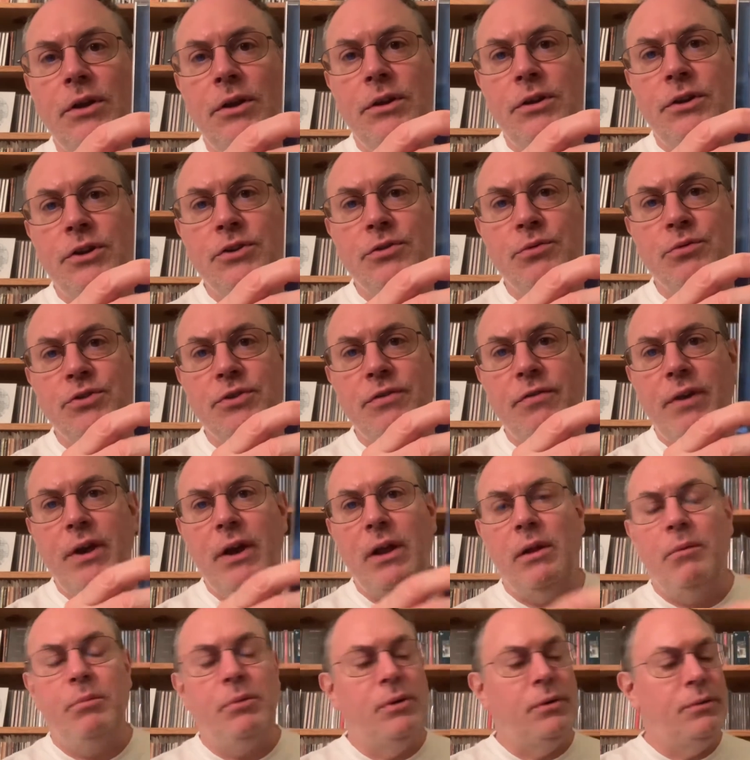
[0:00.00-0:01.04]
This was
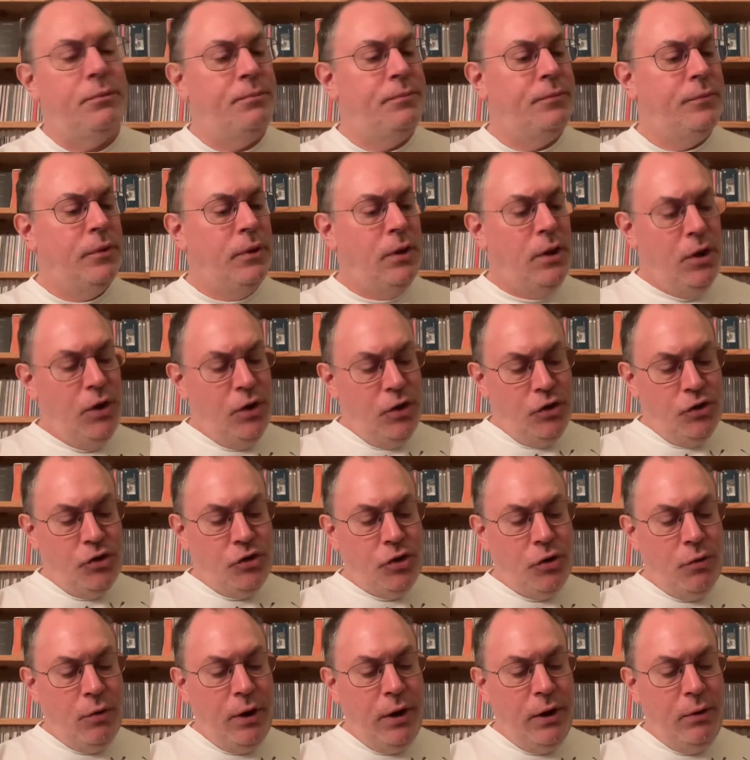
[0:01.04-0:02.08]
available.
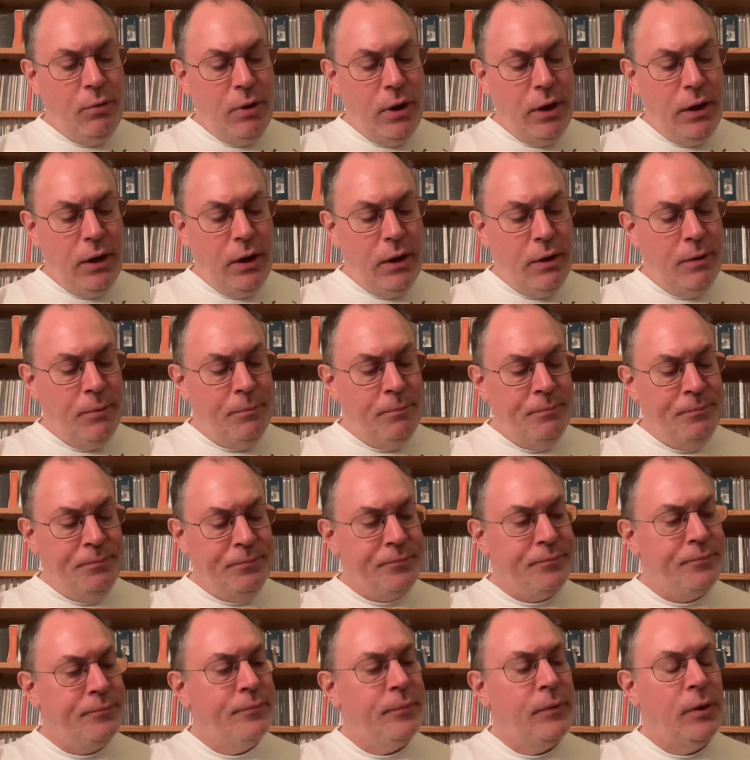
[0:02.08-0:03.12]
So anyway,
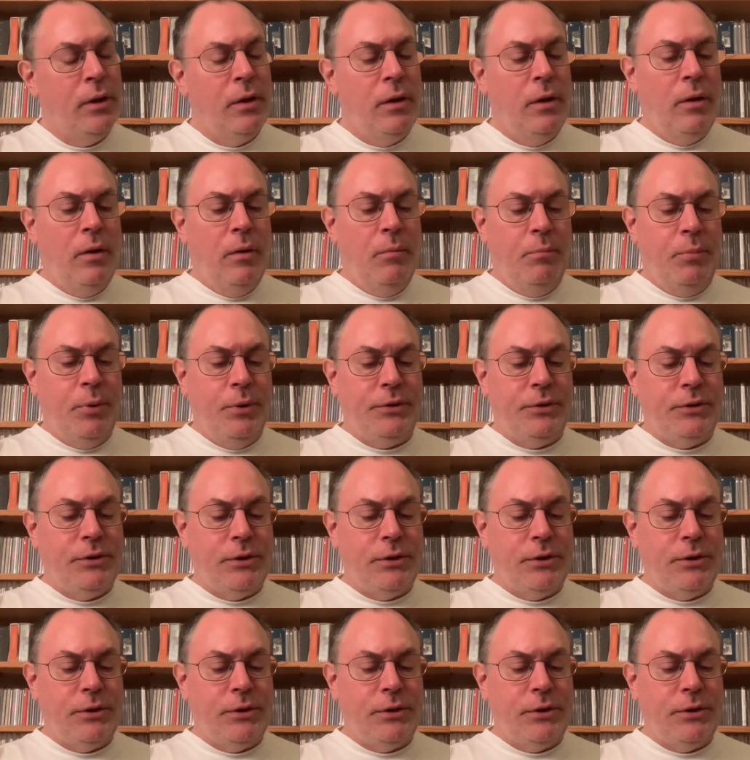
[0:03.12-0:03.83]
it's